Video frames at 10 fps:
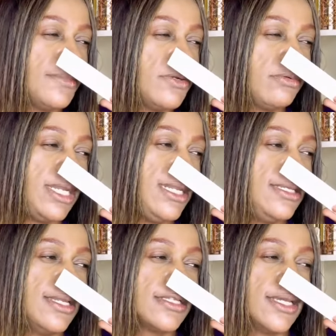
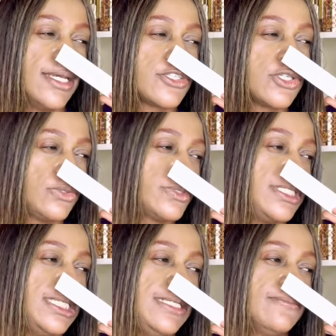marine,
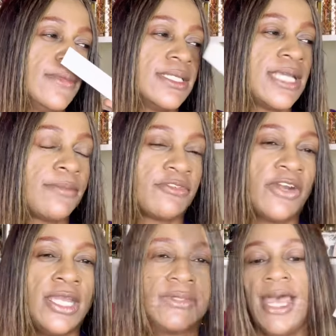salty type of
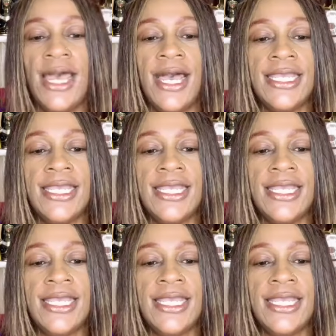fragrance.